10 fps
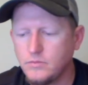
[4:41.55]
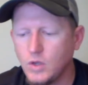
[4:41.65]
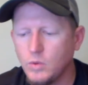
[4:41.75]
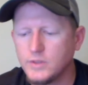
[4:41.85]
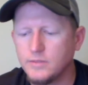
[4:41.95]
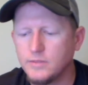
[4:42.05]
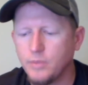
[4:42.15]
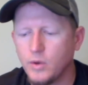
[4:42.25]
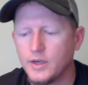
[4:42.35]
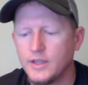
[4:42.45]
What's
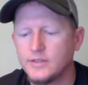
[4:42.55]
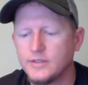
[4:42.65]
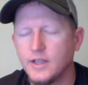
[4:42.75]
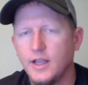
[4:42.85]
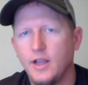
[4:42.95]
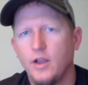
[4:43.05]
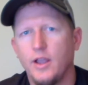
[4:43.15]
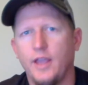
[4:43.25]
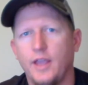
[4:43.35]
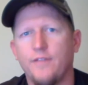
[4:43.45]
important is
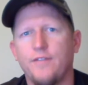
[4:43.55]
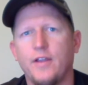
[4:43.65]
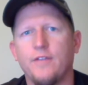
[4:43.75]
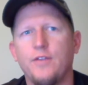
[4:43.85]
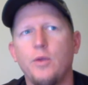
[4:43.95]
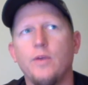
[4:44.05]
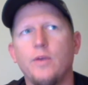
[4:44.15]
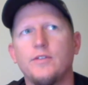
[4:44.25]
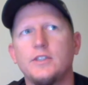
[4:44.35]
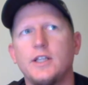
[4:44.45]
if you
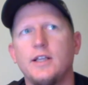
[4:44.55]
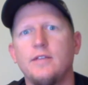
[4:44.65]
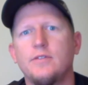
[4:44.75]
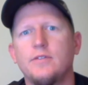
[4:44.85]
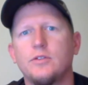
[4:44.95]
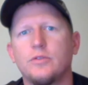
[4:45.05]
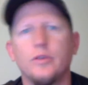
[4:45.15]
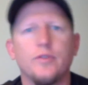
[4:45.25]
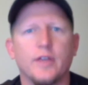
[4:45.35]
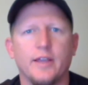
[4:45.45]
have achieved
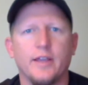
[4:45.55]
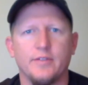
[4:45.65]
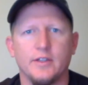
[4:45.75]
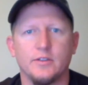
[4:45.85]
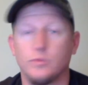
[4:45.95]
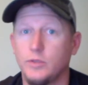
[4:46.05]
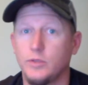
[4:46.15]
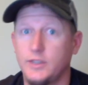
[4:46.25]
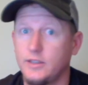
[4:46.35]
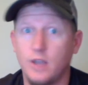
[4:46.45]
true forgiveness,
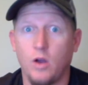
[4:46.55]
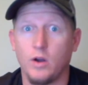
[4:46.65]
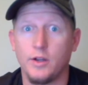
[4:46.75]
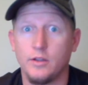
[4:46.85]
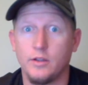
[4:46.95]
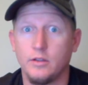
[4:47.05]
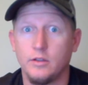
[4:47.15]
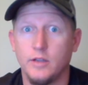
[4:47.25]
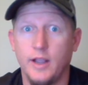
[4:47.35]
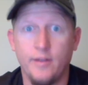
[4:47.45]
which it's hard.
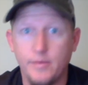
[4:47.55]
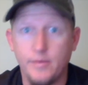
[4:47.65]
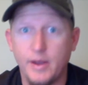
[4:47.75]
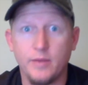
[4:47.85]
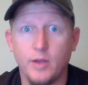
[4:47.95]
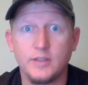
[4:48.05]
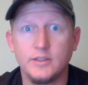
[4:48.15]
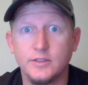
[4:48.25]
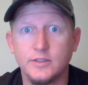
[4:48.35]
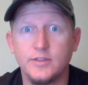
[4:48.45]
Everybody
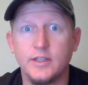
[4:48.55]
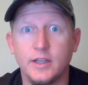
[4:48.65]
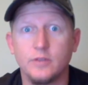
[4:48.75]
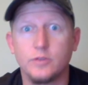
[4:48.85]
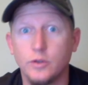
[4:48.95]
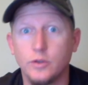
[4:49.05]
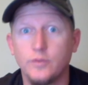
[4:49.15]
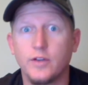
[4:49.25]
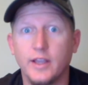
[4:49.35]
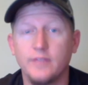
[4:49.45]
watching this video, true
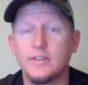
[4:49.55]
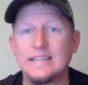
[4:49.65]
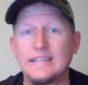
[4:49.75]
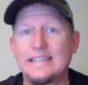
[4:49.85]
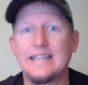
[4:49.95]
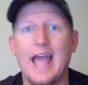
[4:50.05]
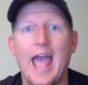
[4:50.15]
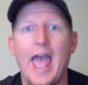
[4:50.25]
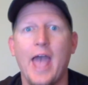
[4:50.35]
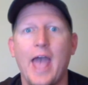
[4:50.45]
forgiveness is
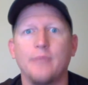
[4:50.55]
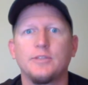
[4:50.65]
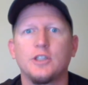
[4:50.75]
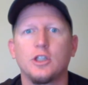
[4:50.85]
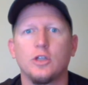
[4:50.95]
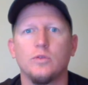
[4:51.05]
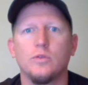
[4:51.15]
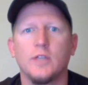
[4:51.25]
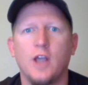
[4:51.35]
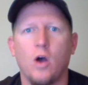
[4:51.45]

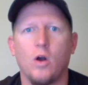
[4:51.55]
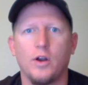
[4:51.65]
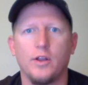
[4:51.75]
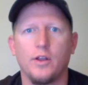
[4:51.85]
absolutely hard.